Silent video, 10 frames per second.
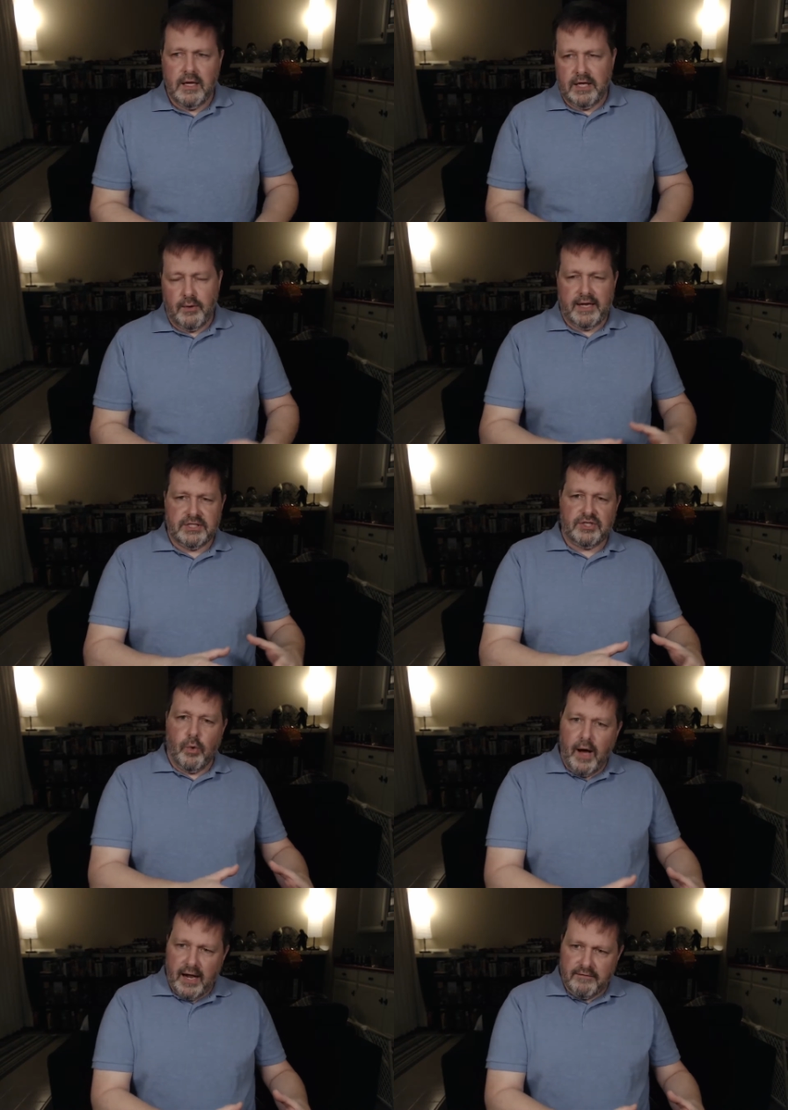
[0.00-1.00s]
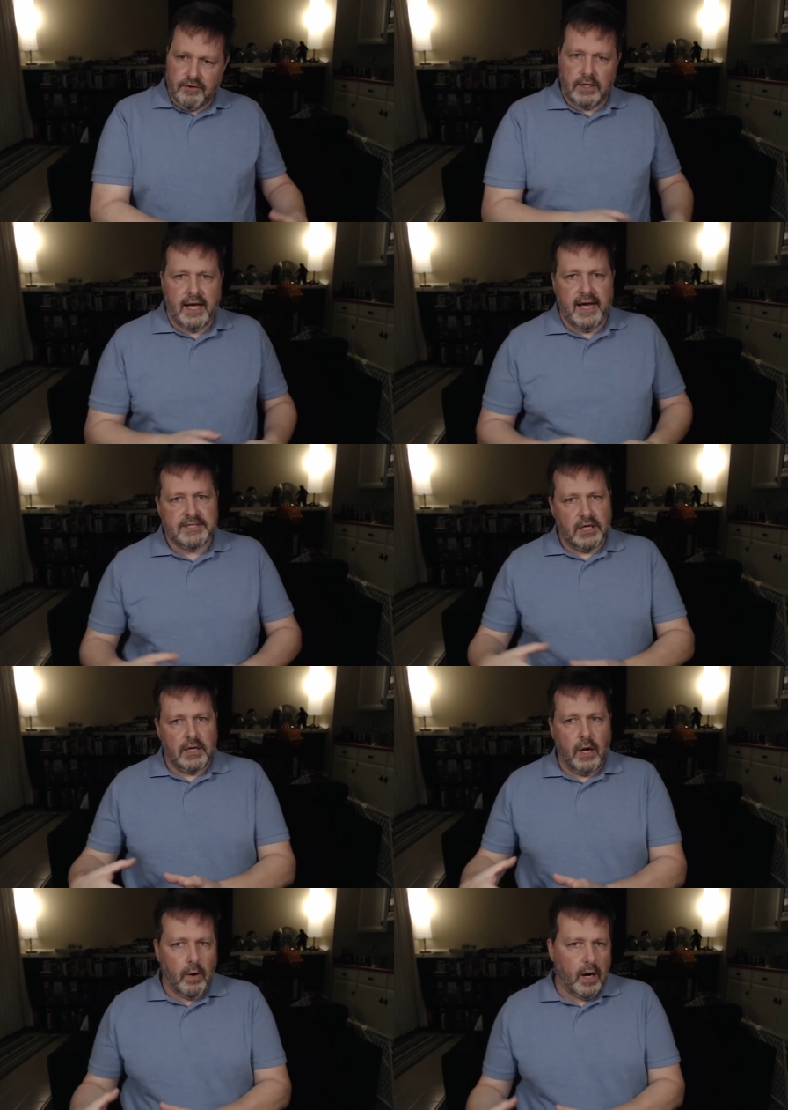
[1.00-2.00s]
You had a squad of good guys, a
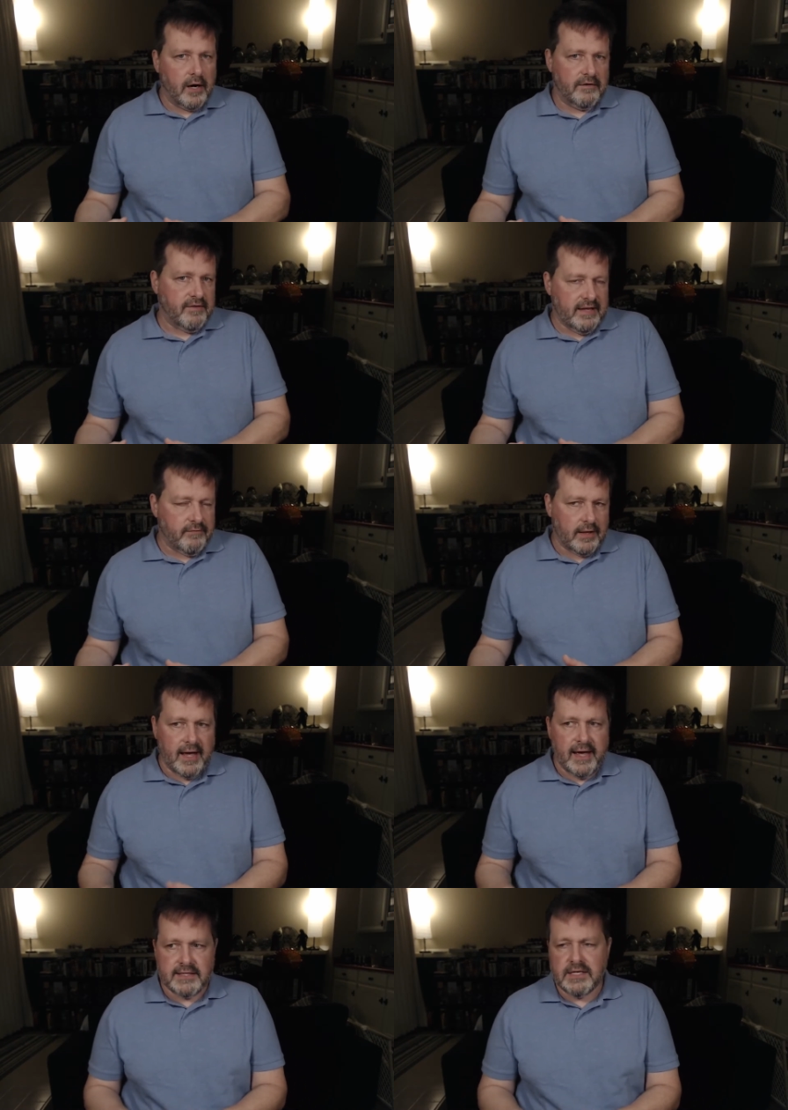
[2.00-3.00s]
cohort of evil guys.